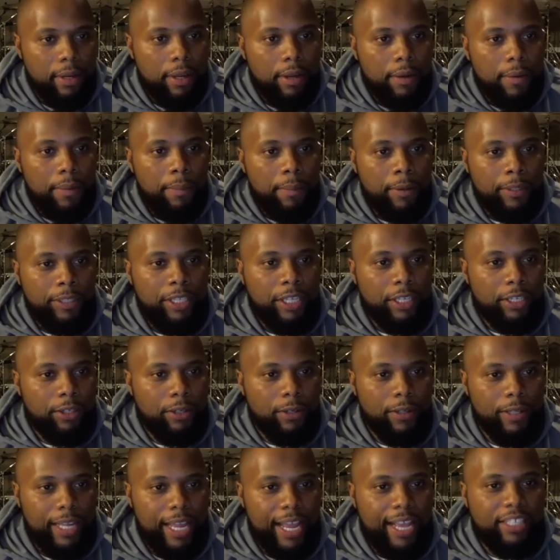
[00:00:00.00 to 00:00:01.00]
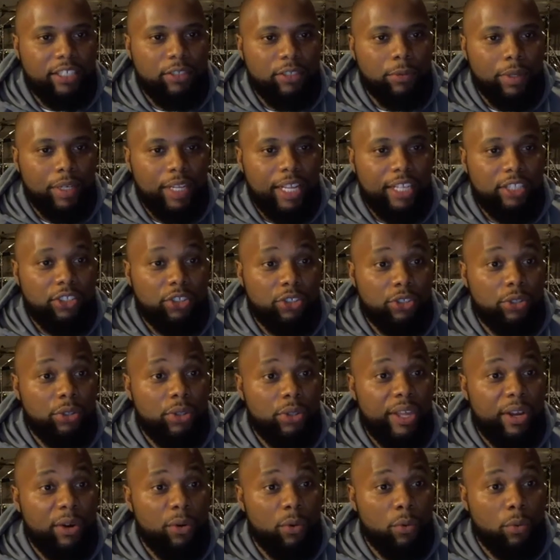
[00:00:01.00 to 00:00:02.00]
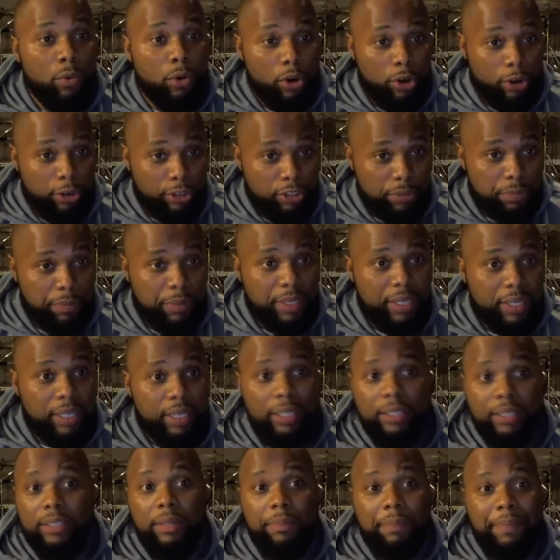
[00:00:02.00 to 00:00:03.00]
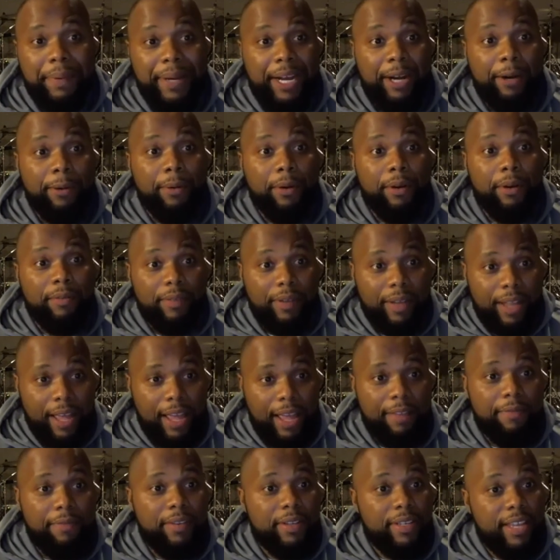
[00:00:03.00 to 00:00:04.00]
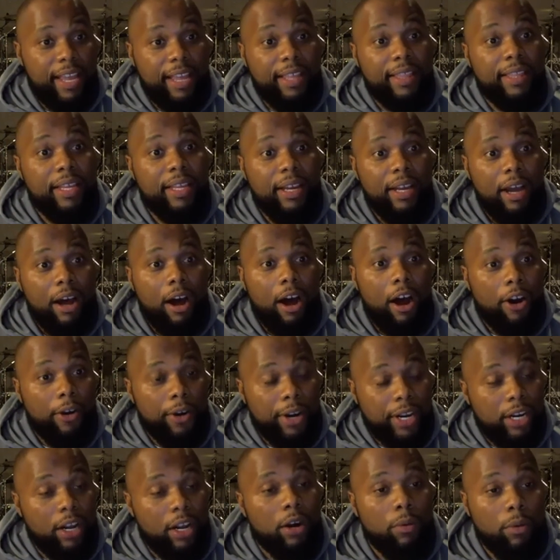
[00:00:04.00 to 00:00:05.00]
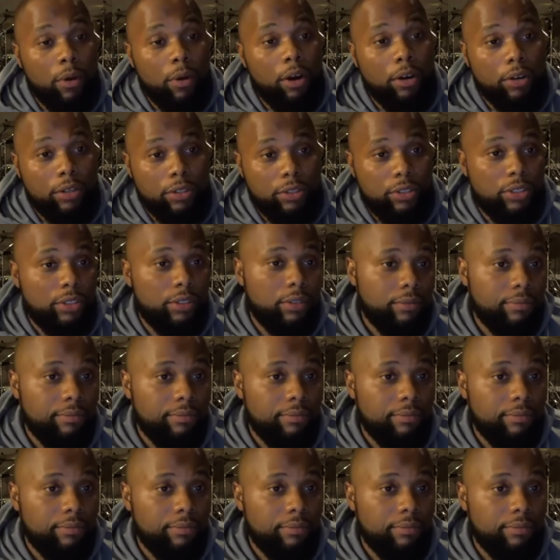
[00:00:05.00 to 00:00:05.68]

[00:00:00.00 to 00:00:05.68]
particularly as it relates to their words, because the power of life and death are in our words,